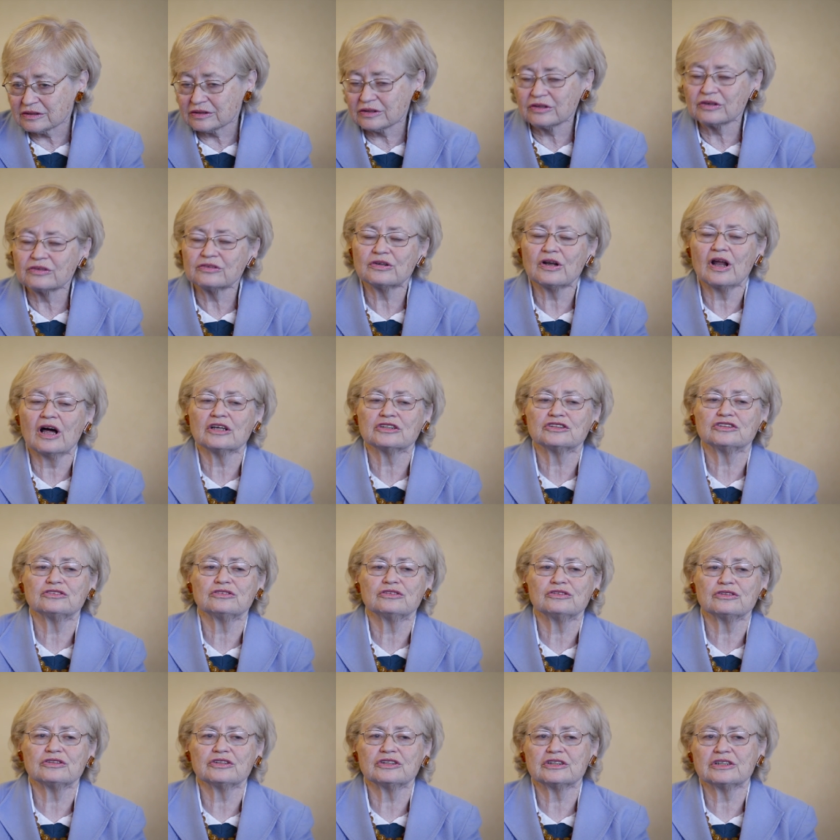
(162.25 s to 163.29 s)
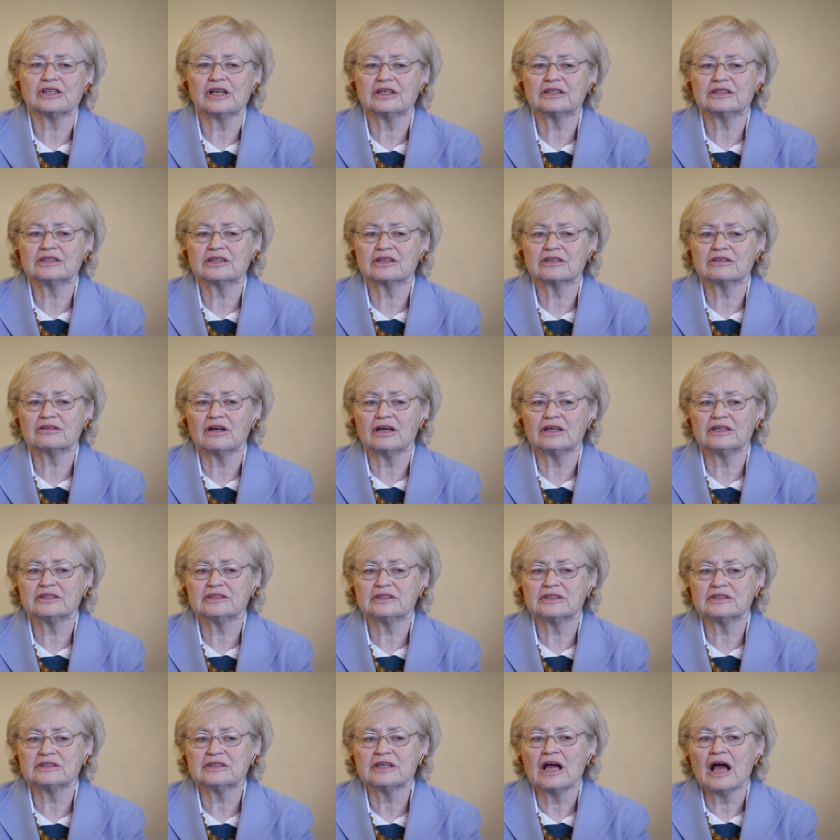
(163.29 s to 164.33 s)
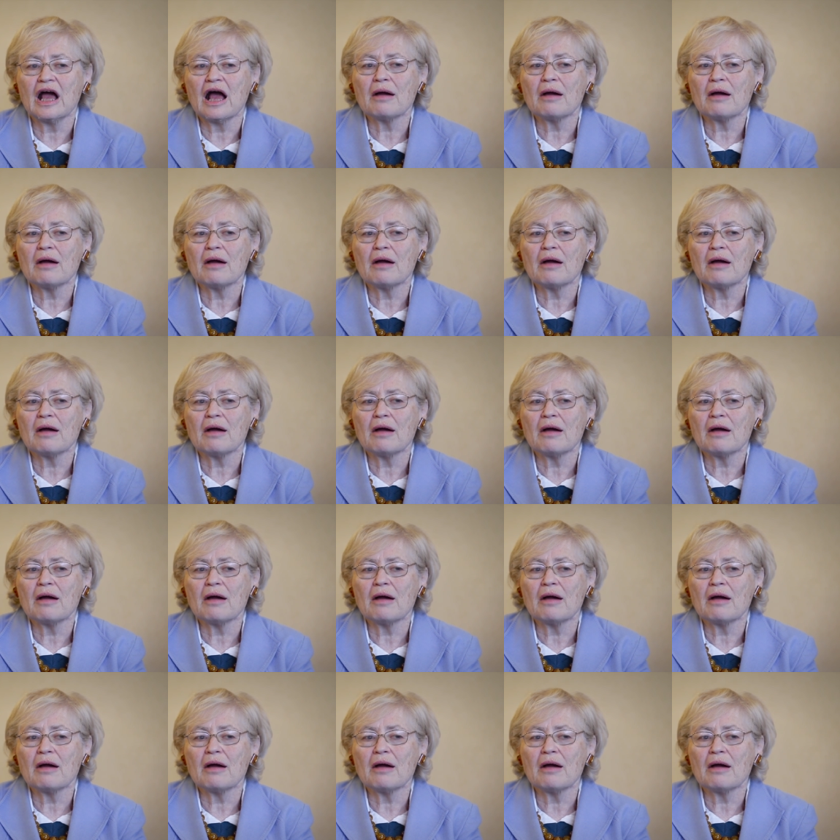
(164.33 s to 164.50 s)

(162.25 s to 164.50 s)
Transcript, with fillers: the large North Atlantic crisis,